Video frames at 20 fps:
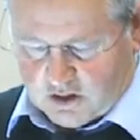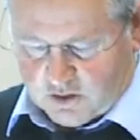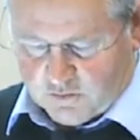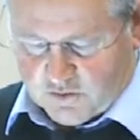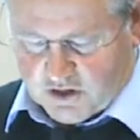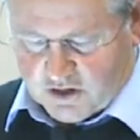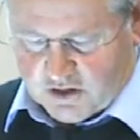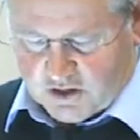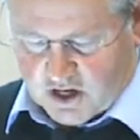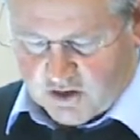
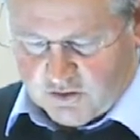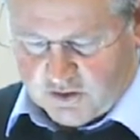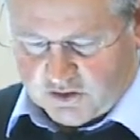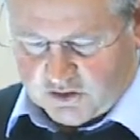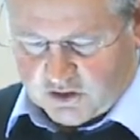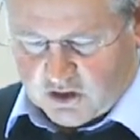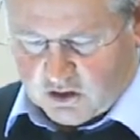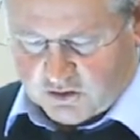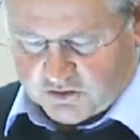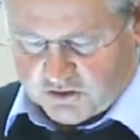Okay, we're going to go
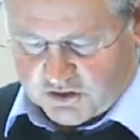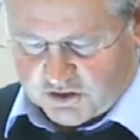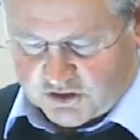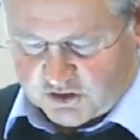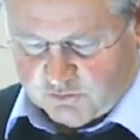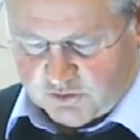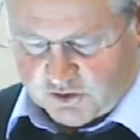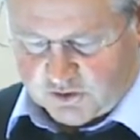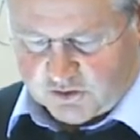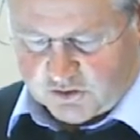into the Old
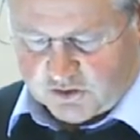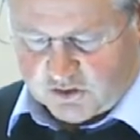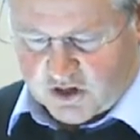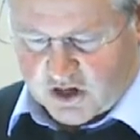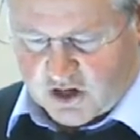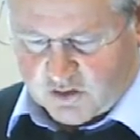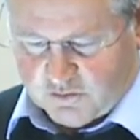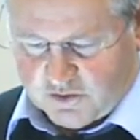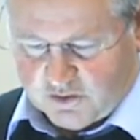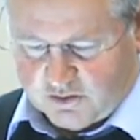Testament to
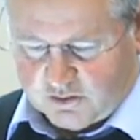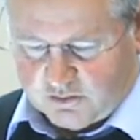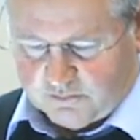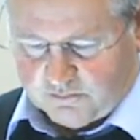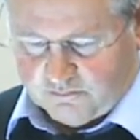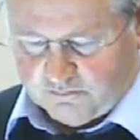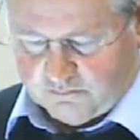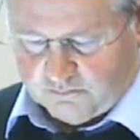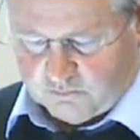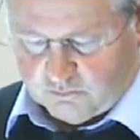start
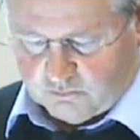with.